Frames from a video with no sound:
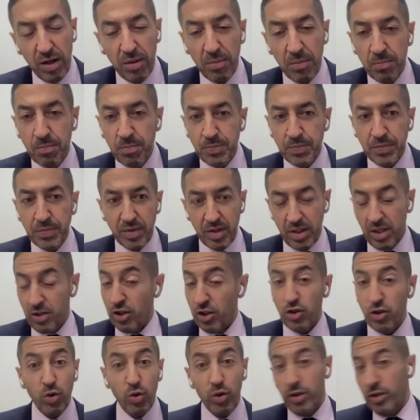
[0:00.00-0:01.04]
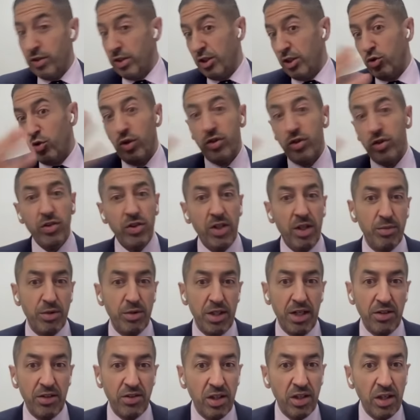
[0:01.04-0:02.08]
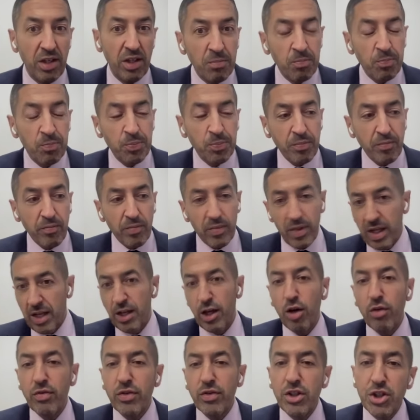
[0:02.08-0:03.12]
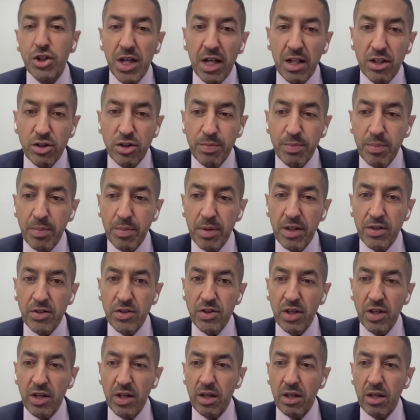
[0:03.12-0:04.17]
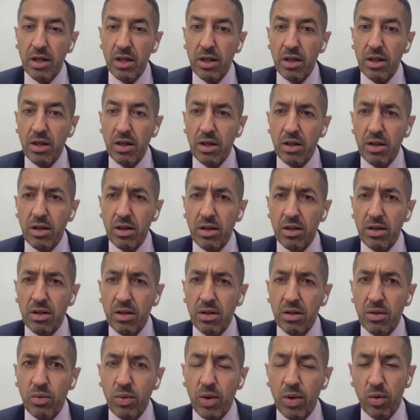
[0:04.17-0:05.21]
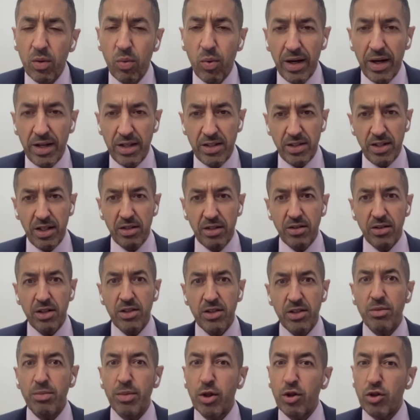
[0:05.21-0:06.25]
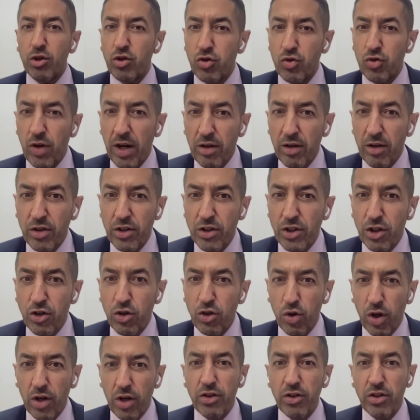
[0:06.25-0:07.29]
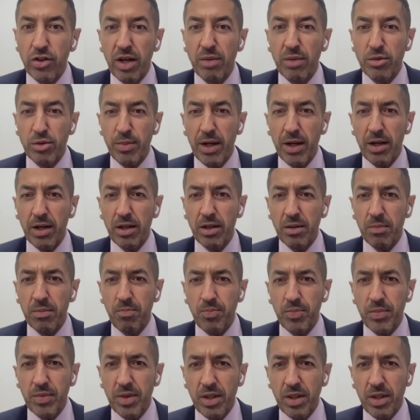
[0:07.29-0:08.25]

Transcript: Now, that's extraordinary, 200 times less. And I often challenge people and say, well, why is that? Is it because drivers are 200 times better?